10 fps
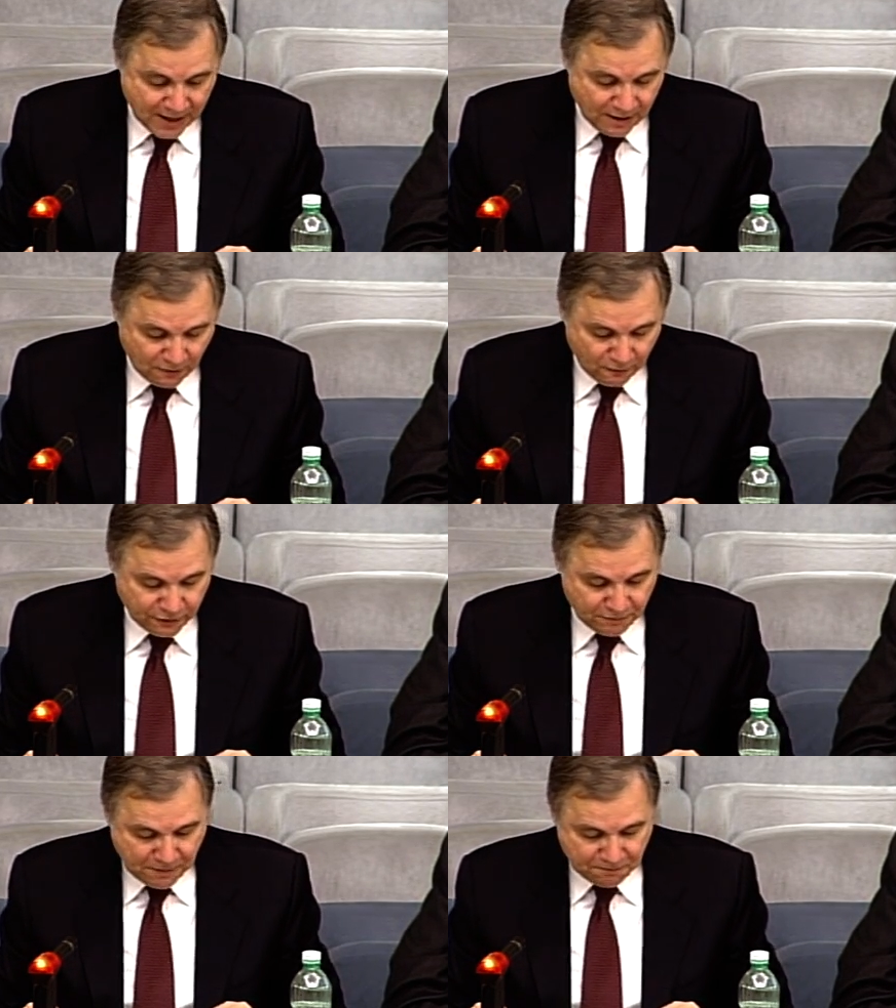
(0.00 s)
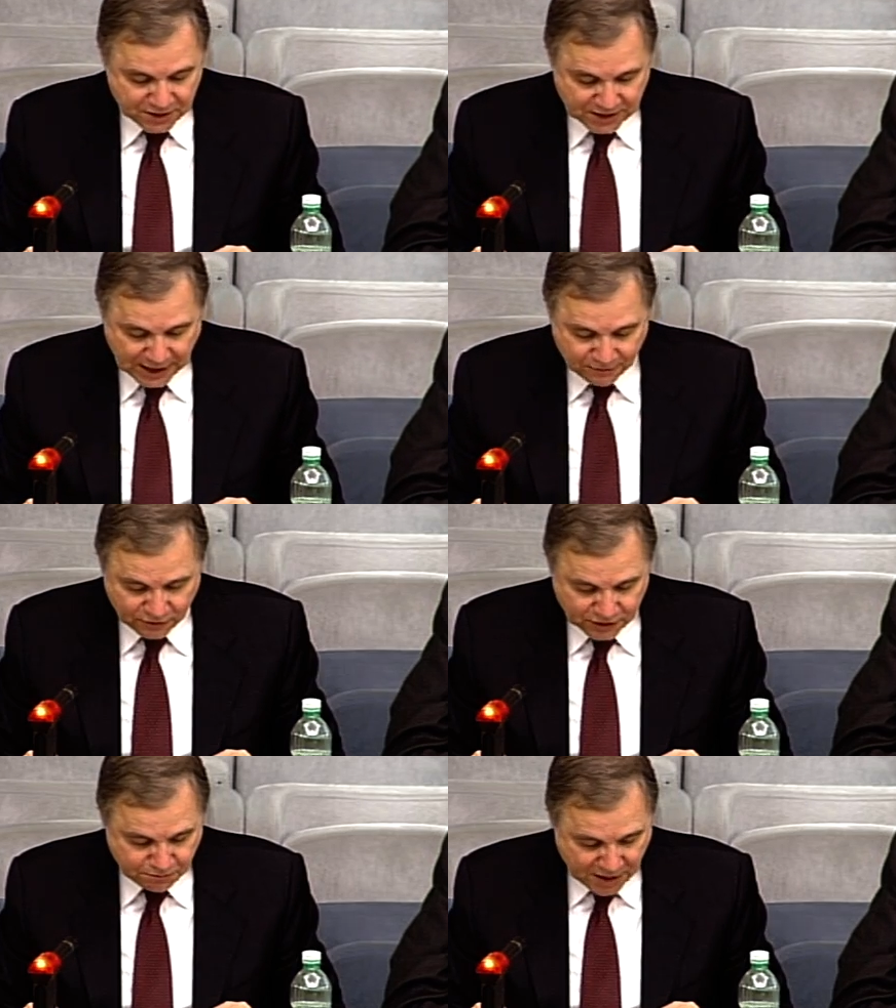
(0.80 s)
All the member
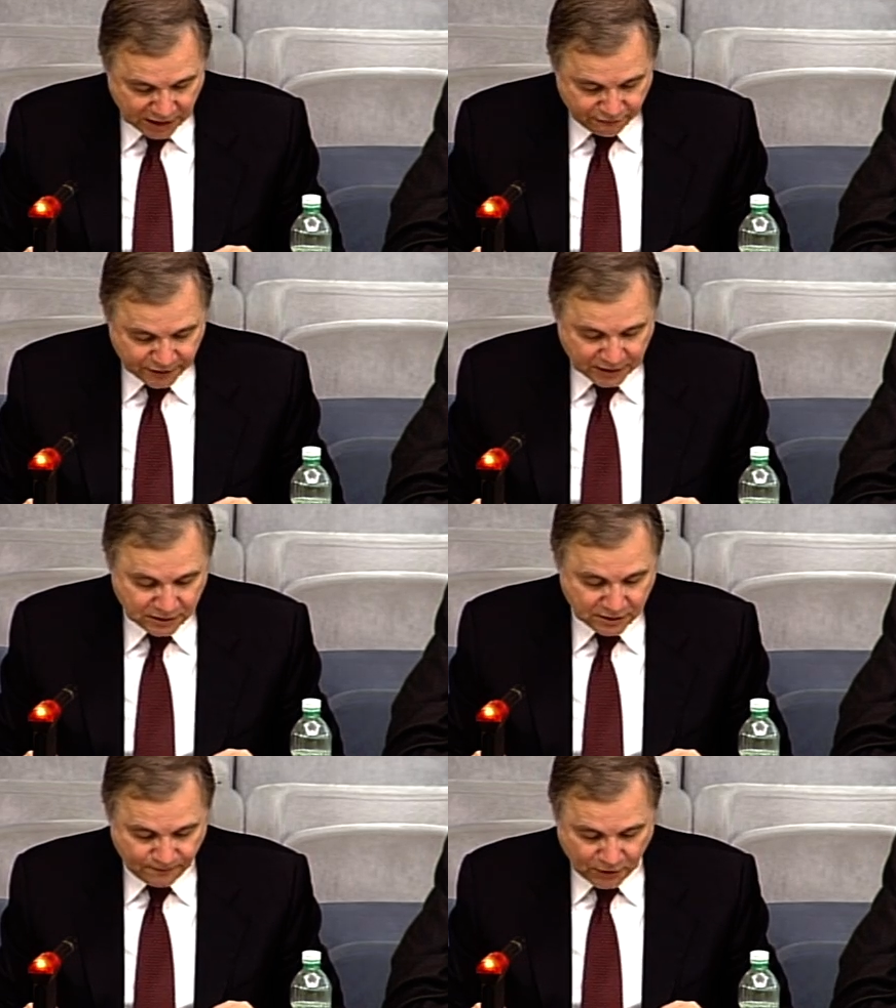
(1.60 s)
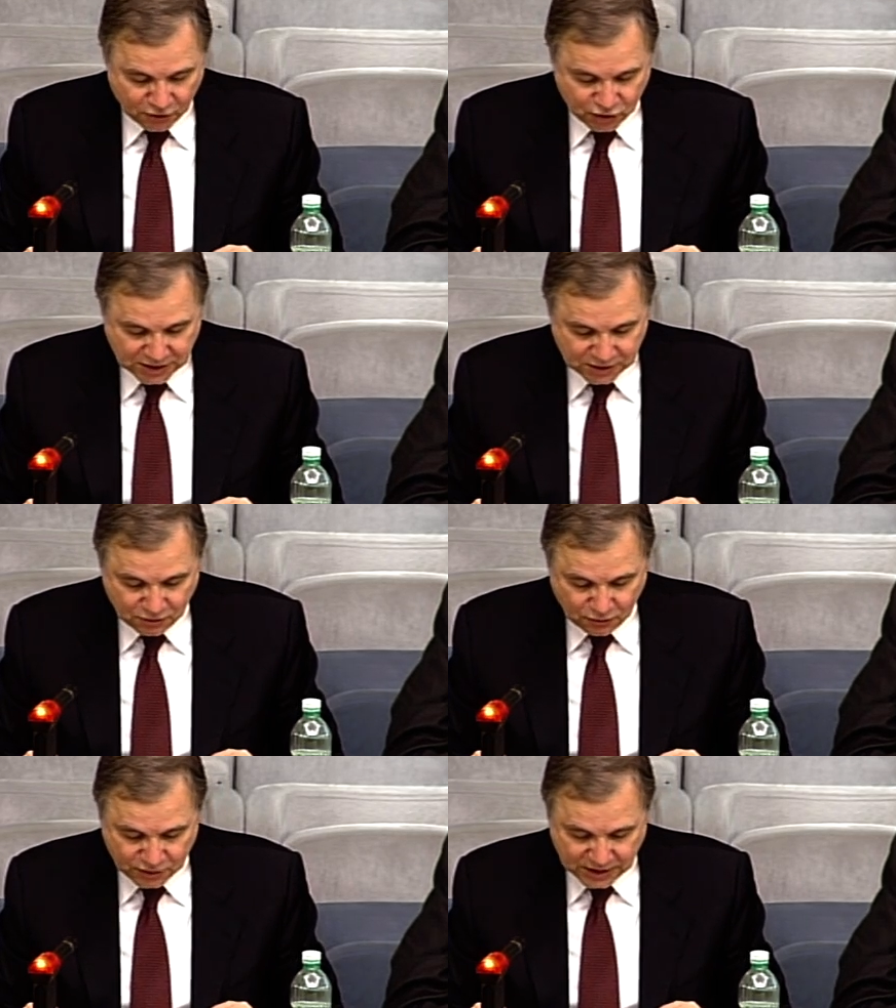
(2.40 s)
countries benefited, not just
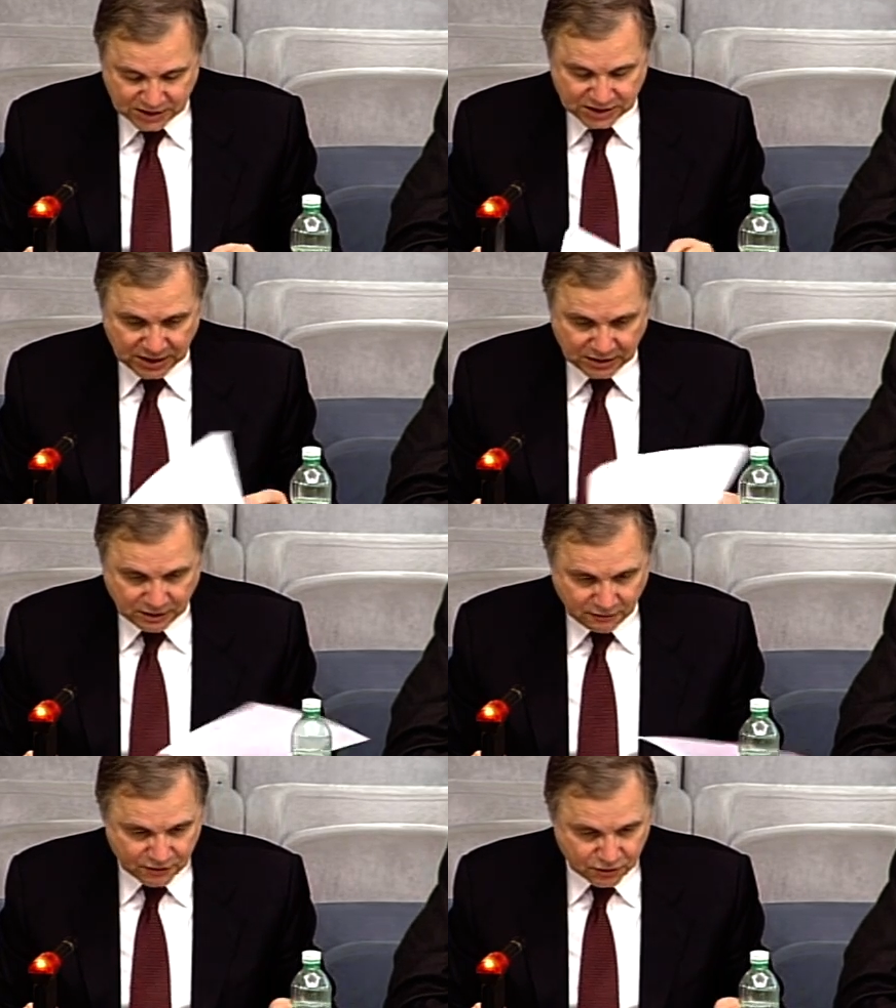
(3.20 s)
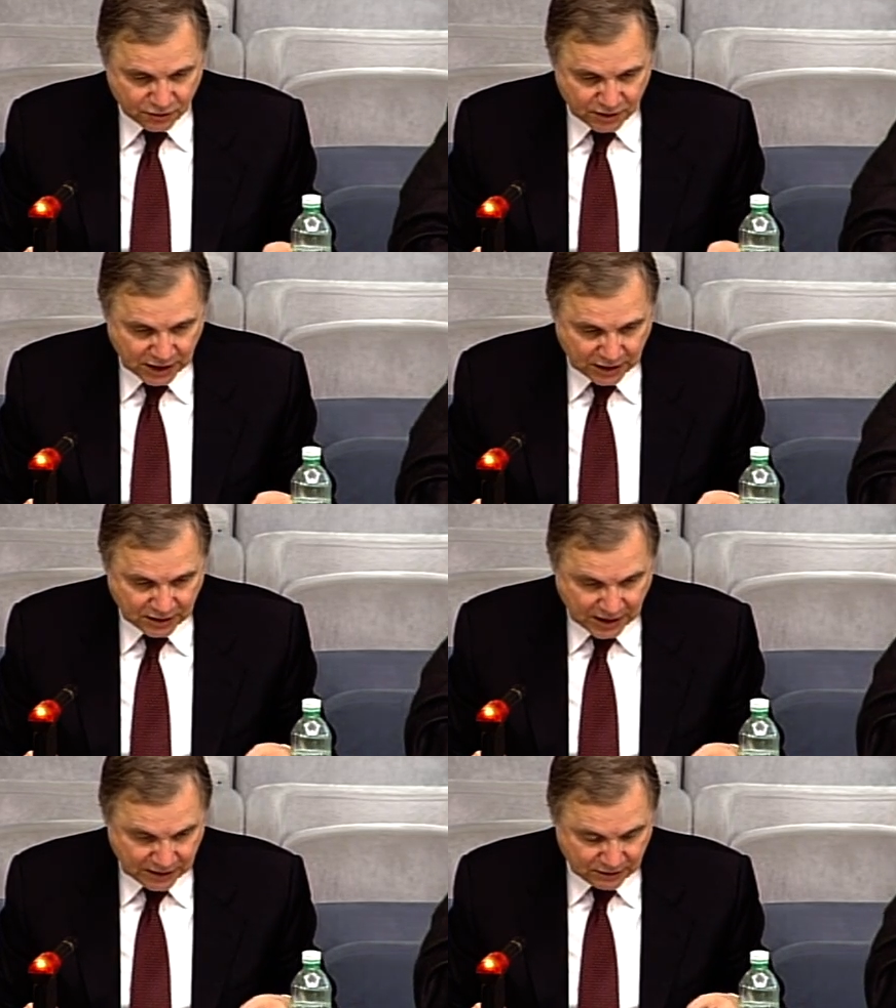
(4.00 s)
those at the center of the sovereign debt
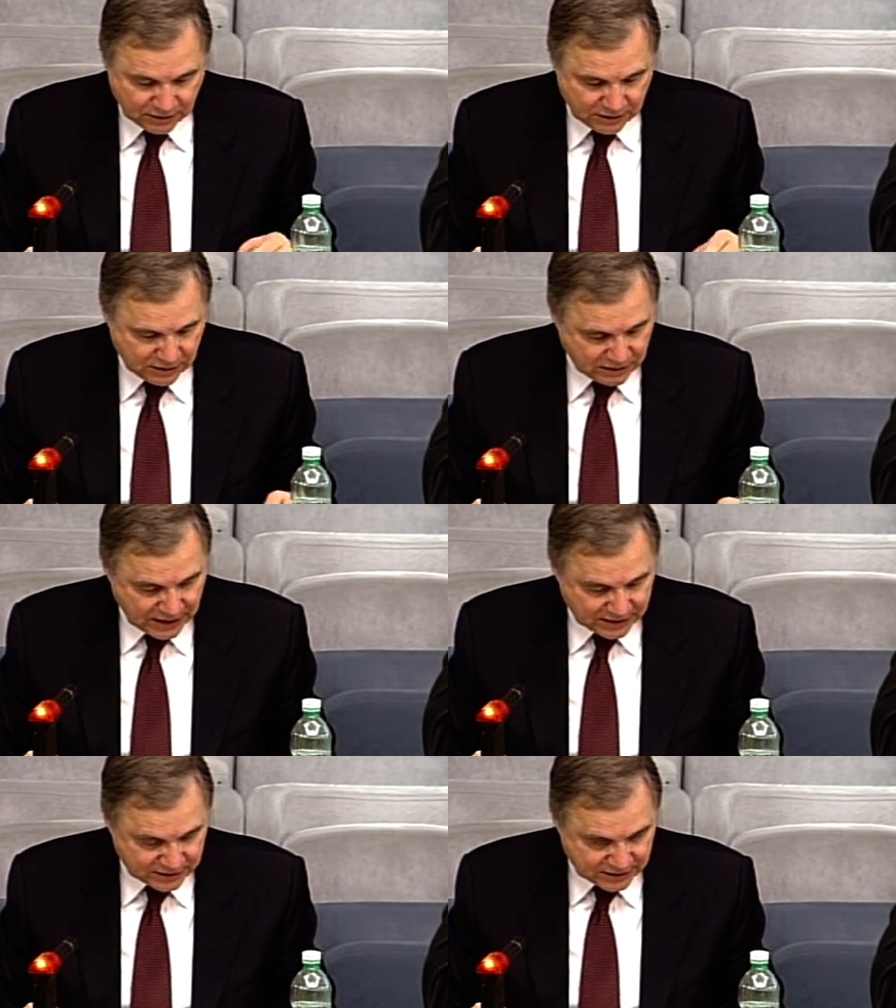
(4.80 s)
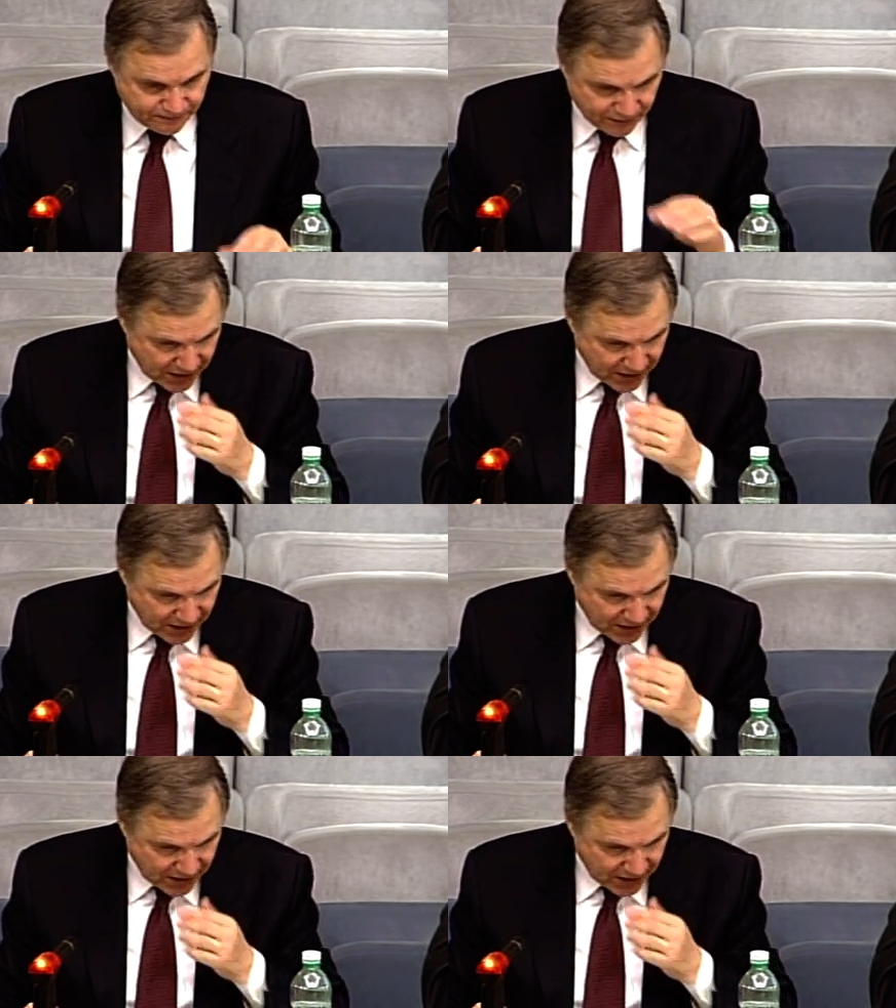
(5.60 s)
crisis.